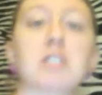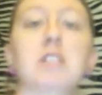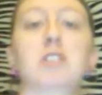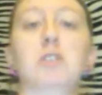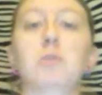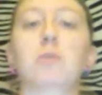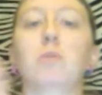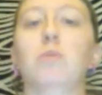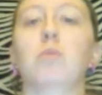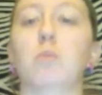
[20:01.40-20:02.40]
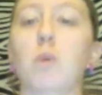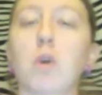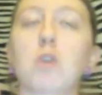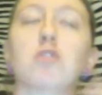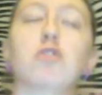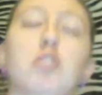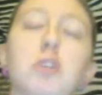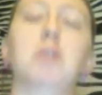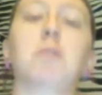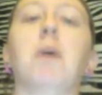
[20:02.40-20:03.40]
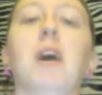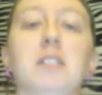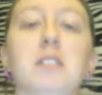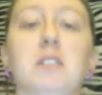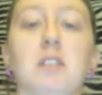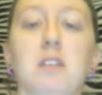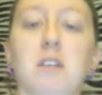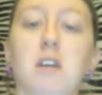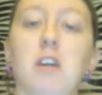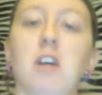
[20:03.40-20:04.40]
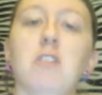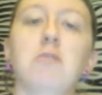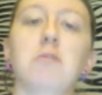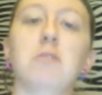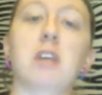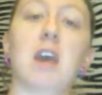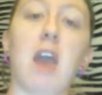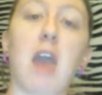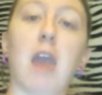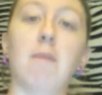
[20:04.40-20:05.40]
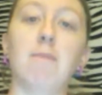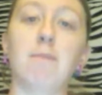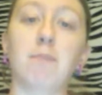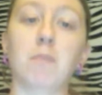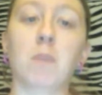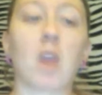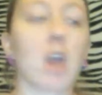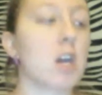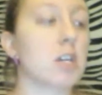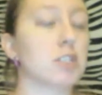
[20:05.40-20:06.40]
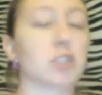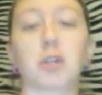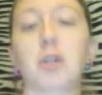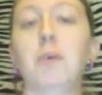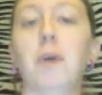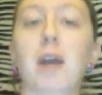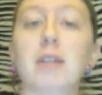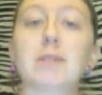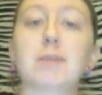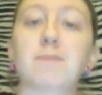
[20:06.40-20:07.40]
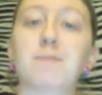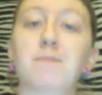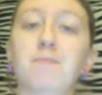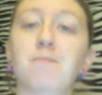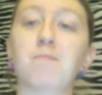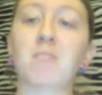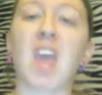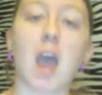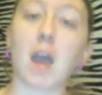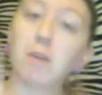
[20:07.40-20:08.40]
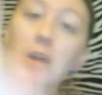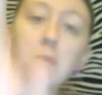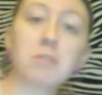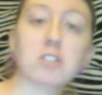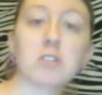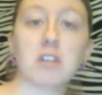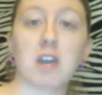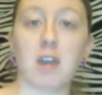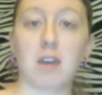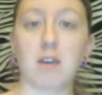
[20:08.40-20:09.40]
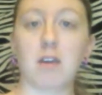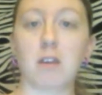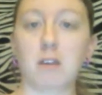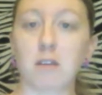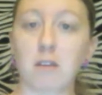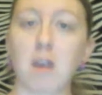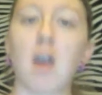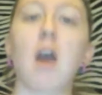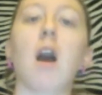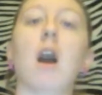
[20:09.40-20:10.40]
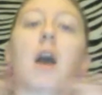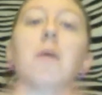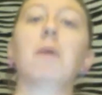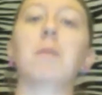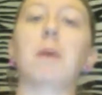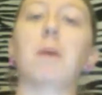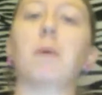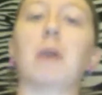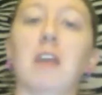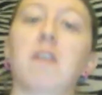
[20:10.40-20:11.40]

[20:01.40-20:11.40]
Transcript: just need to do your best to say, screw you guys. I don't care what you think. I worry about what